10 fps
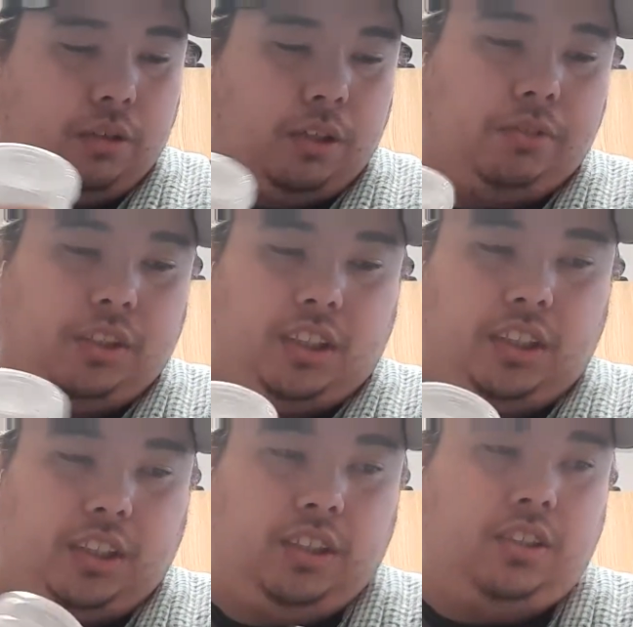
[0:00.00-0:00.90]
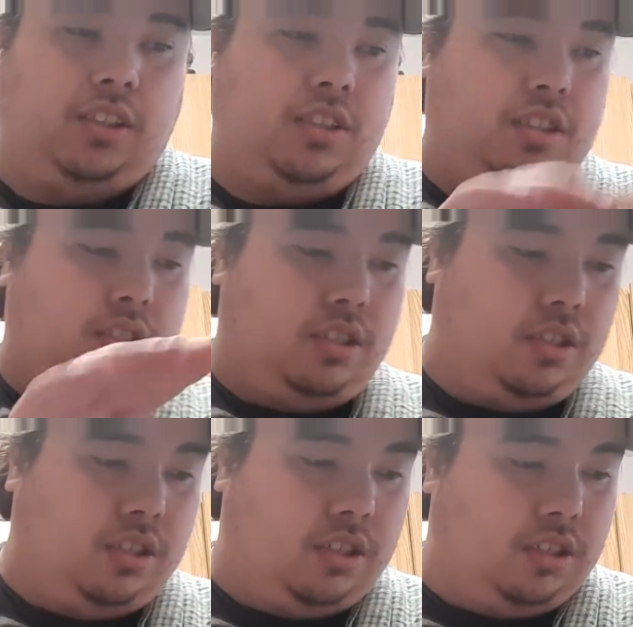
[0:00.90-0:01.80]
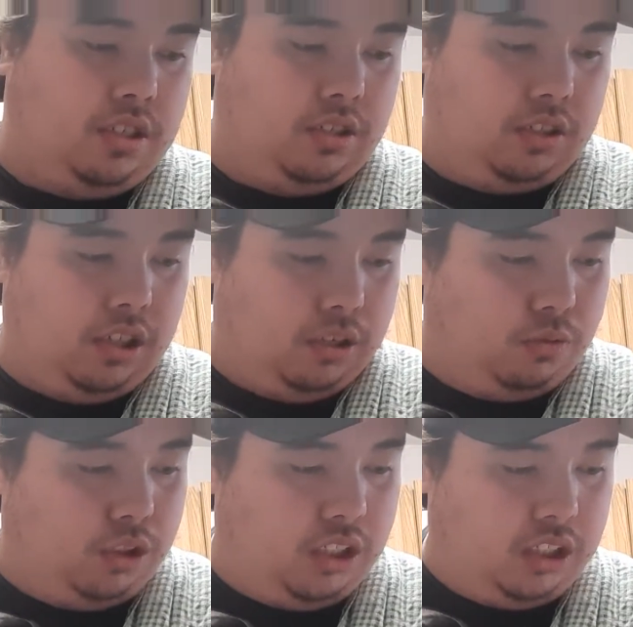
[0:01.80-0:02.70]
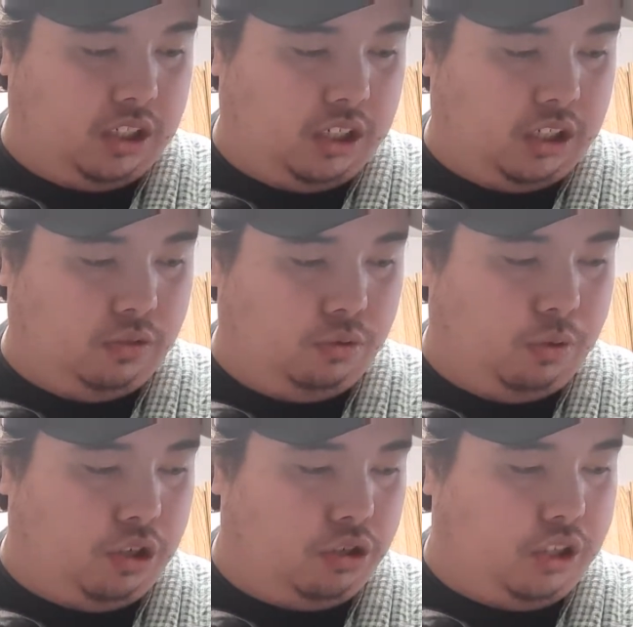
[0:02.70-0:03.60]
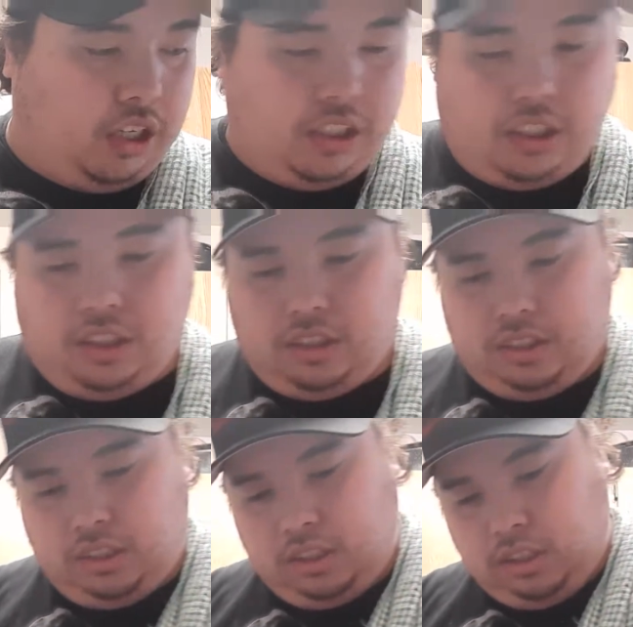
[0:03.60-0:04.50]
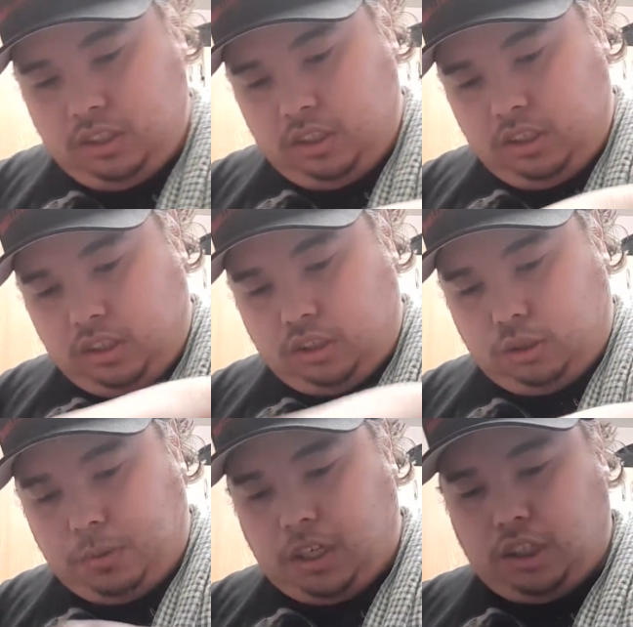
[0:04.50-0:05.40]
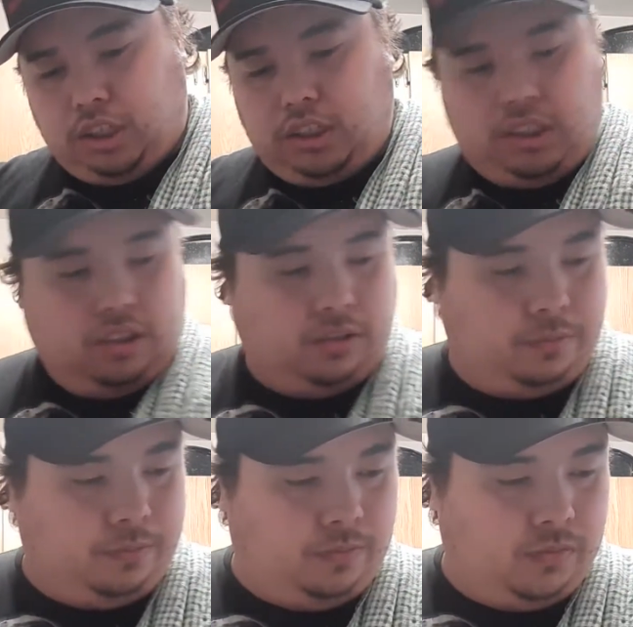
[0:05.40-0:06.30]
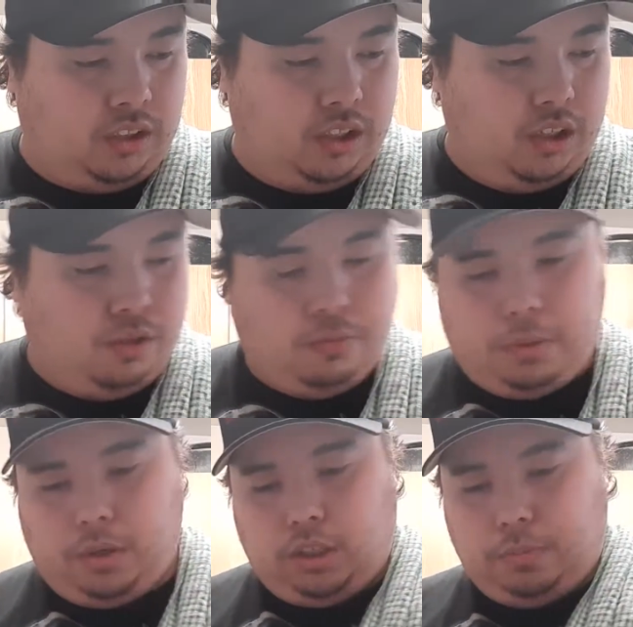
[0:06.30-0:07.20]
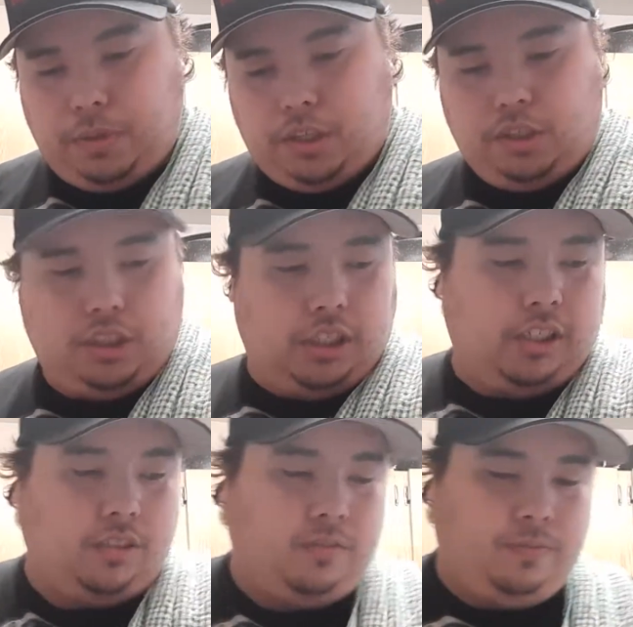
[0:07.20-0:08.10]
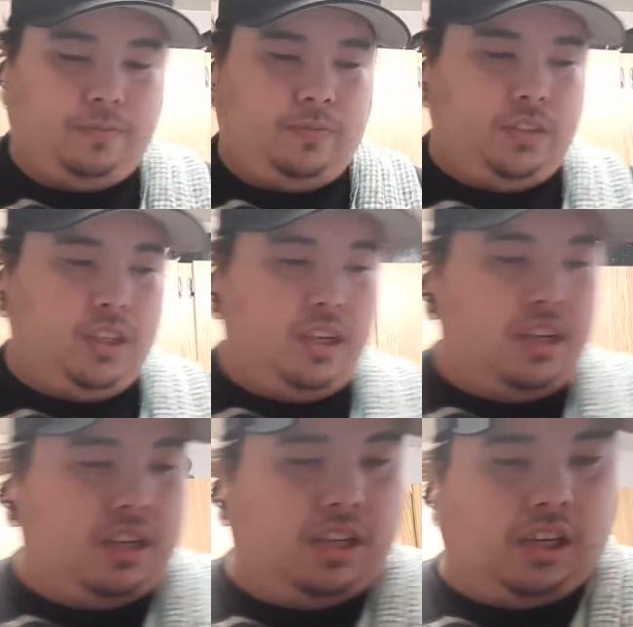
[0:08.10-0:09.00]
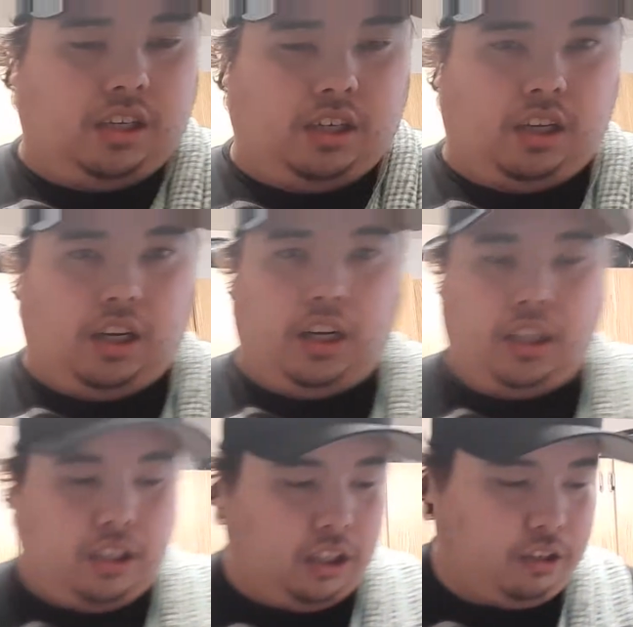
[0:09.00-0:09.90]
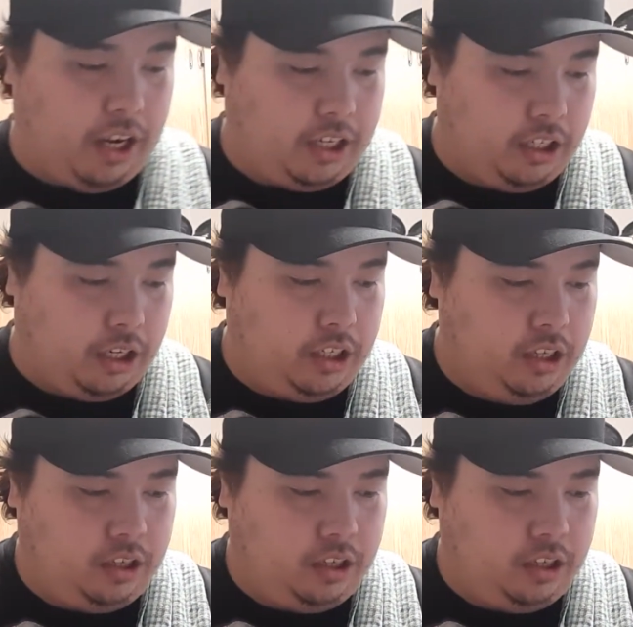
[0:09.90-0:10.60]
whatever is easier. So, okay, we'll just, we won't go crazy. A little bit of onions, maybe another pinch there. And gonna crack an egg.